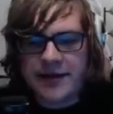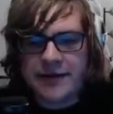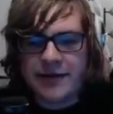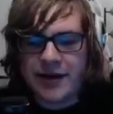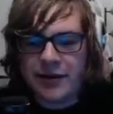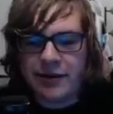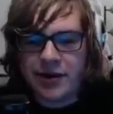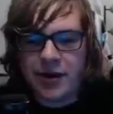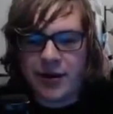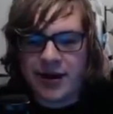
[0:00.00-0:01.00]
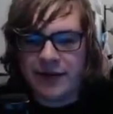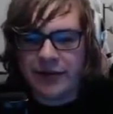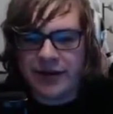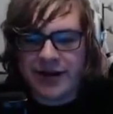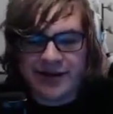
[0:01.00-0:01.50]
I think you all want it for
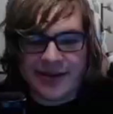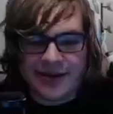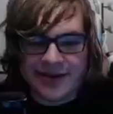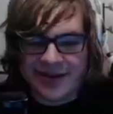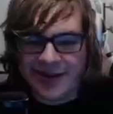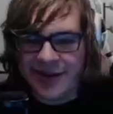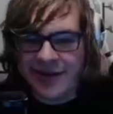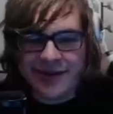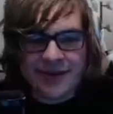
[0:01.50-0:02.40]
the content, honestly.